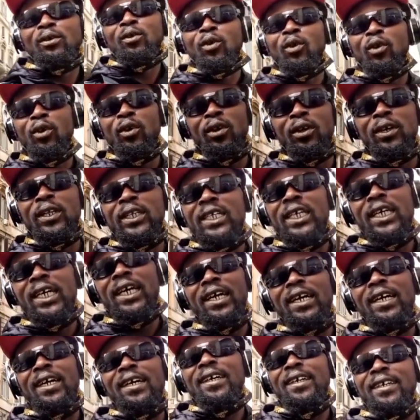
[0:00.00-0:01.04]
Crudo
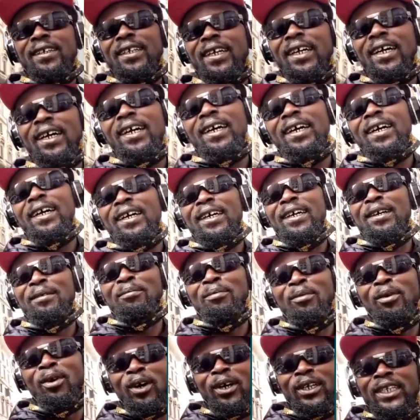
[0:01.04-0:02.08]
there, yeah,
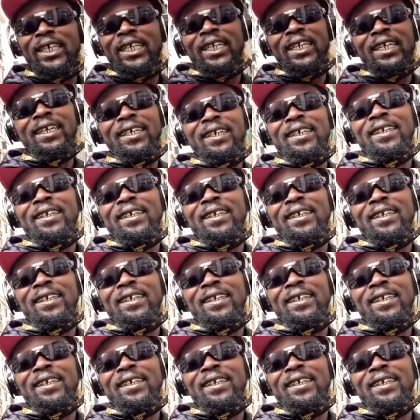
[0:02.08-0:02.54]
more than it.